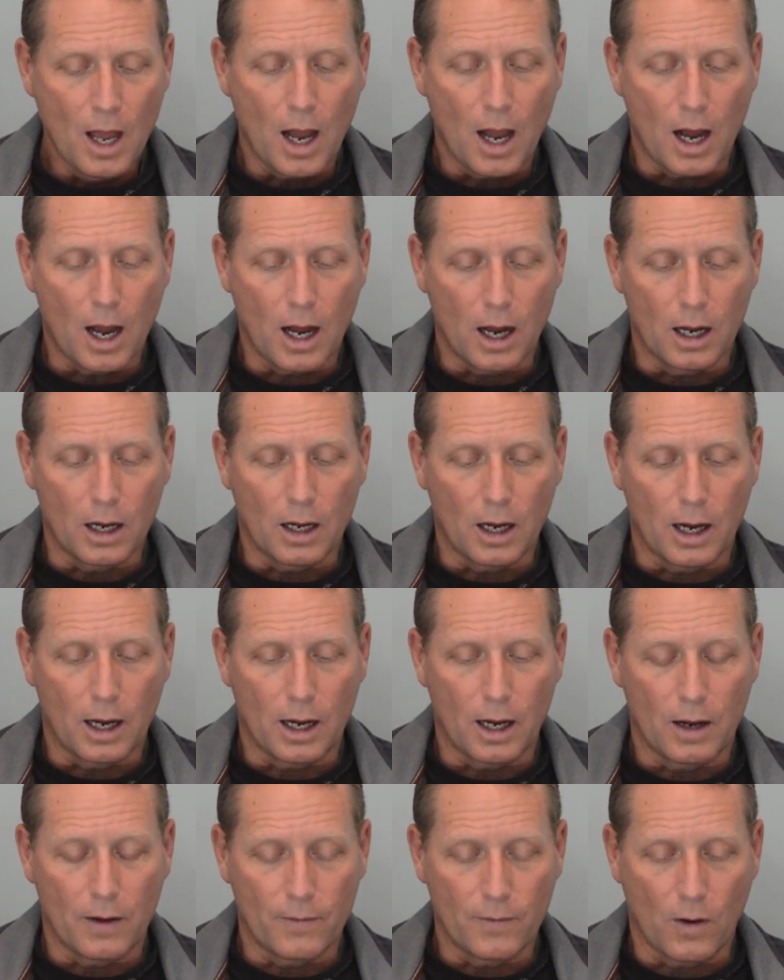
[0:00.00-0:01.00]

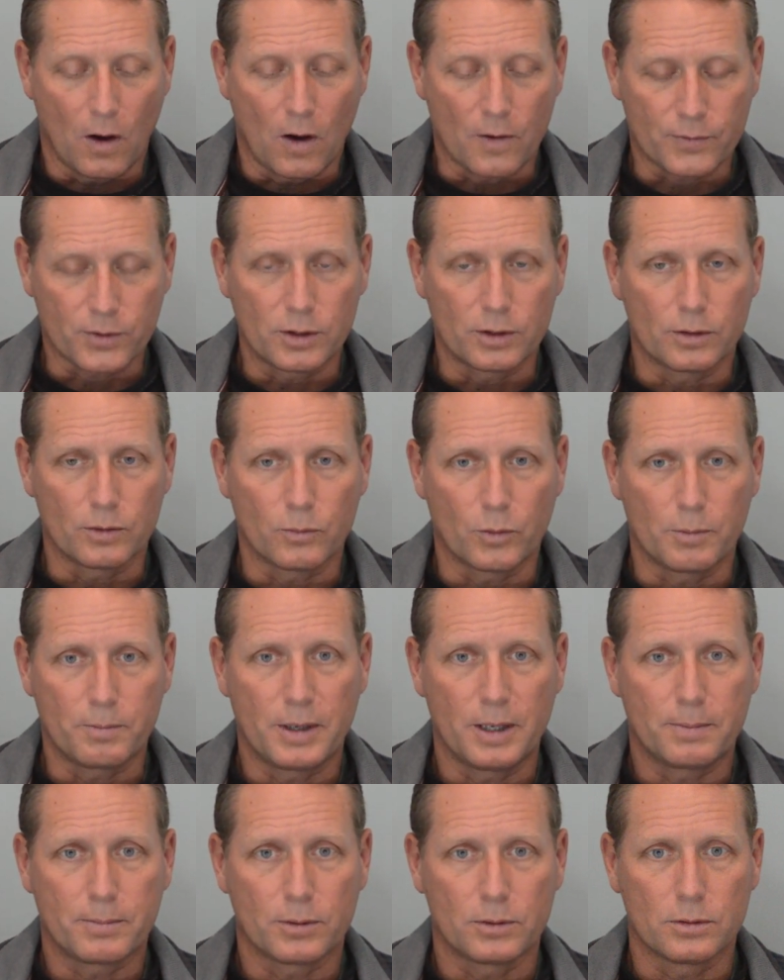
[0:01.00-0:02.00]
Often when
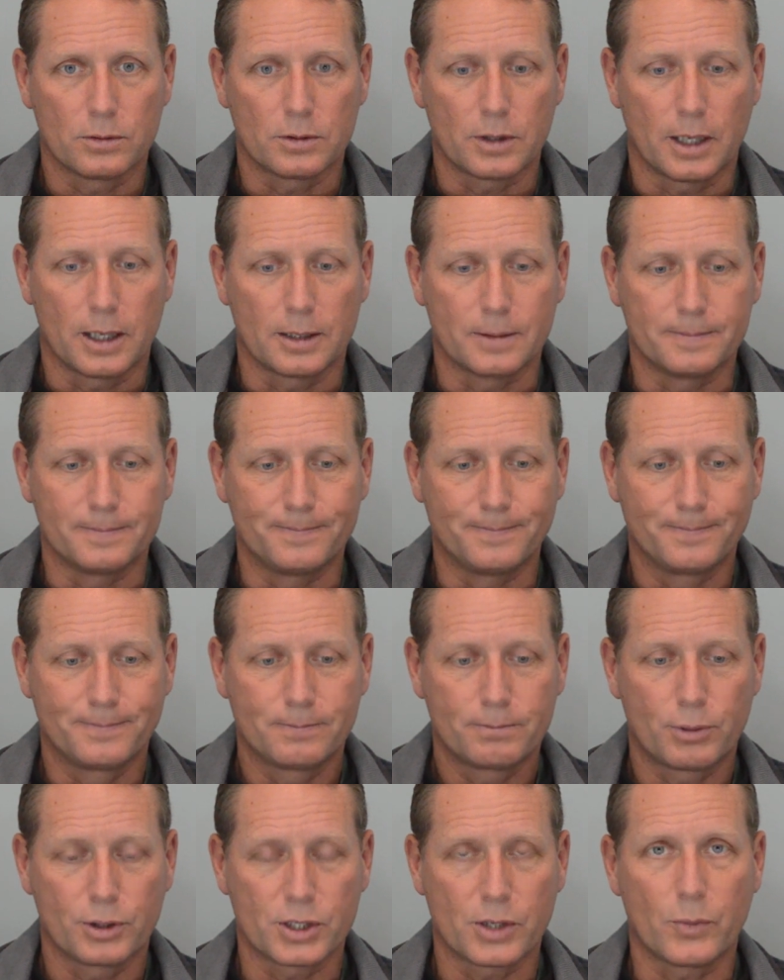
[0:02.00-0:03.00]
people
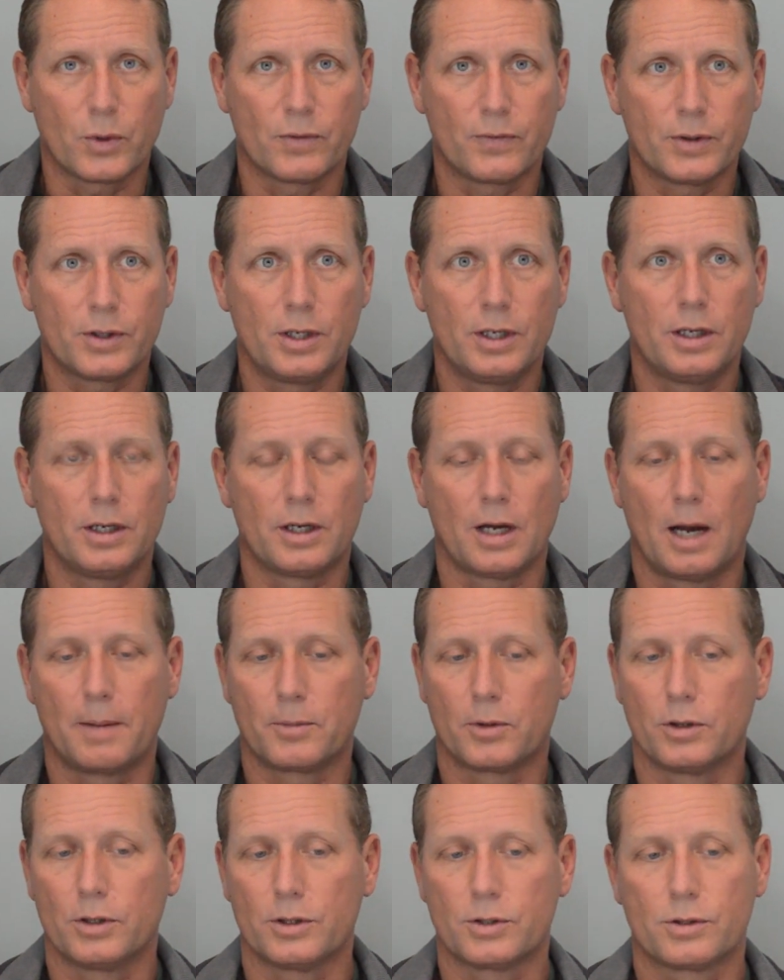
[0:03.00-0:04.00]
present with fatigue,
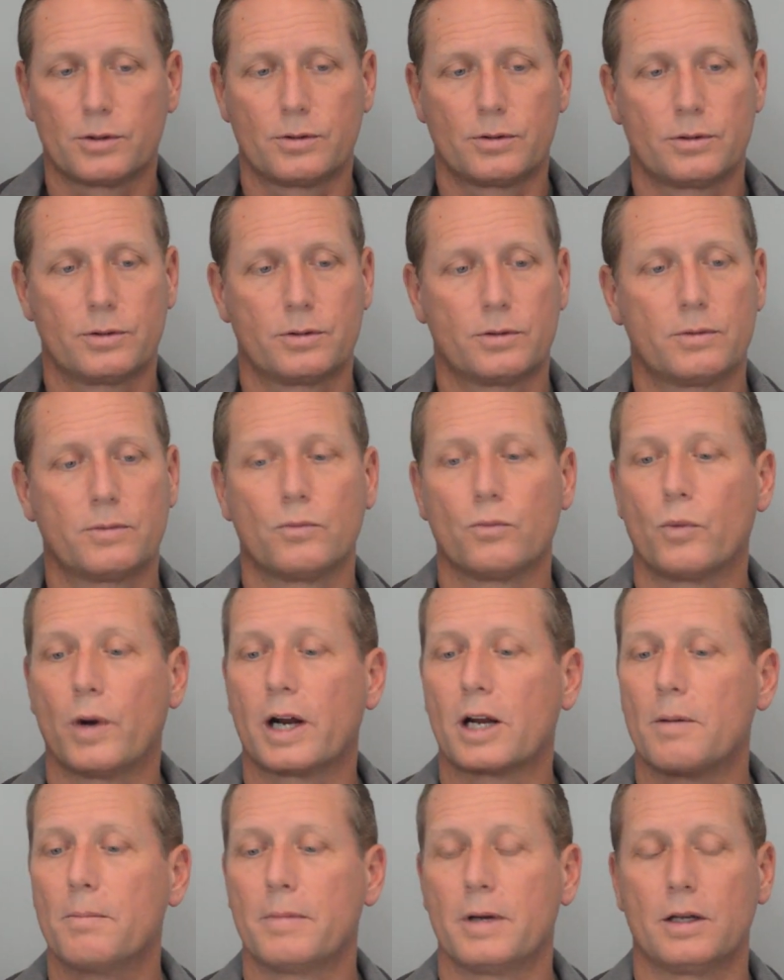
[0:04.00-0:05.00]
I'm going to
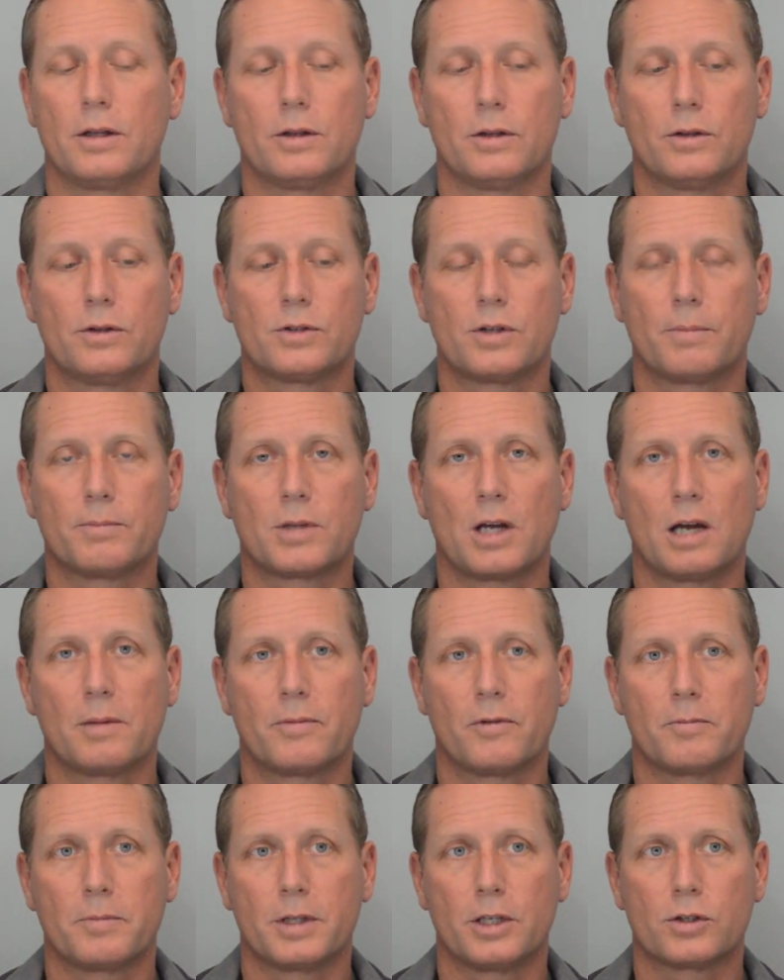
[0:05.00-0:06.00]
recommend some
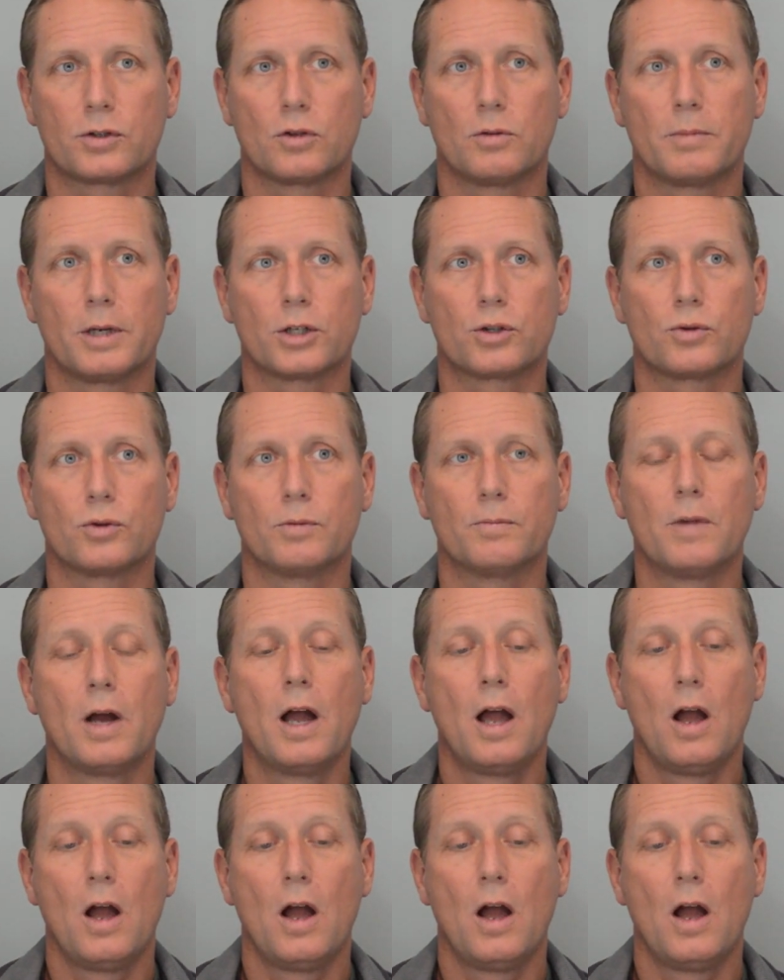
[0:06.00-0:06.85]
type of medicinal mushroom.